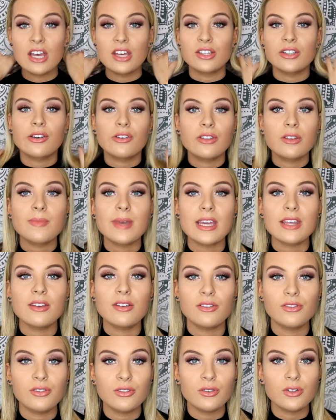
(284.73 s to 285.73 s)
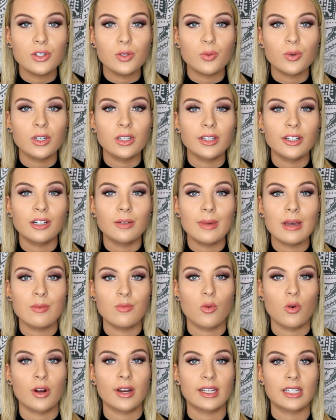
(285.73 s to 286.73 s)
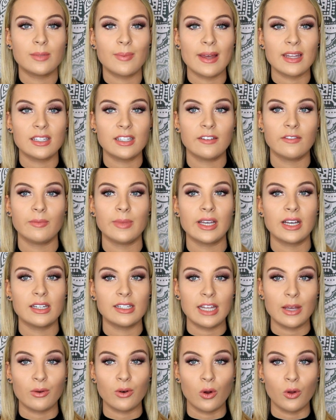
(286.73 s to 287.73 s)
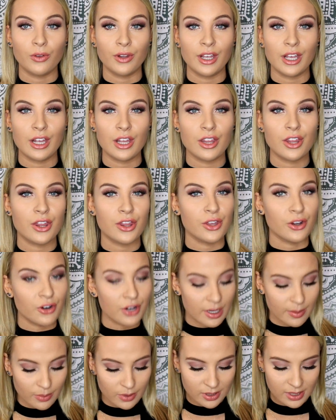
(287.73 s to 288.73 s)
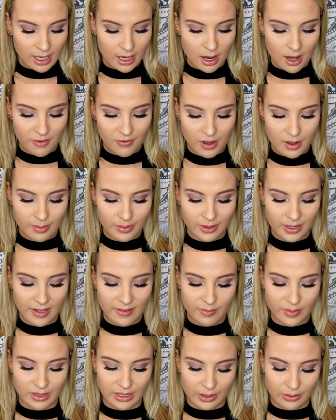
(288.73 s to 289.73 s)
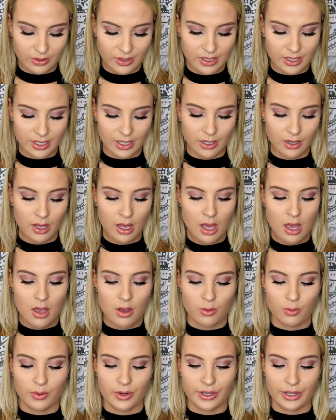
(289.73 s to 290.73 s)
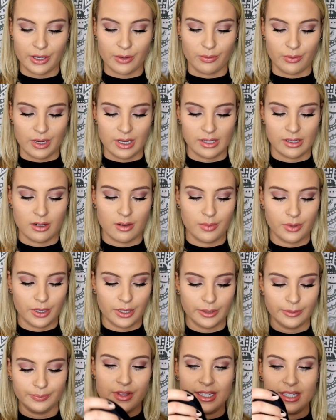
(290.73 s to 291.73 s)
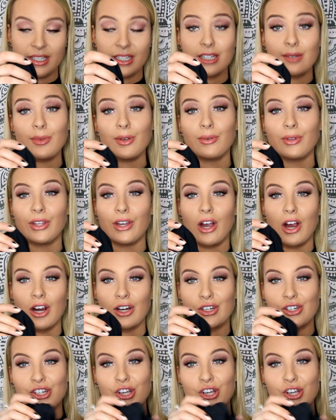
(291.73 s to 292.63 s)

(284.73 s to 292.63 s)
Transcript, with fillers: So the bathing suits were a little bit more expensive because they were only thirty percent off, I believe, but they were still really reasonable. This is gonna be really hard to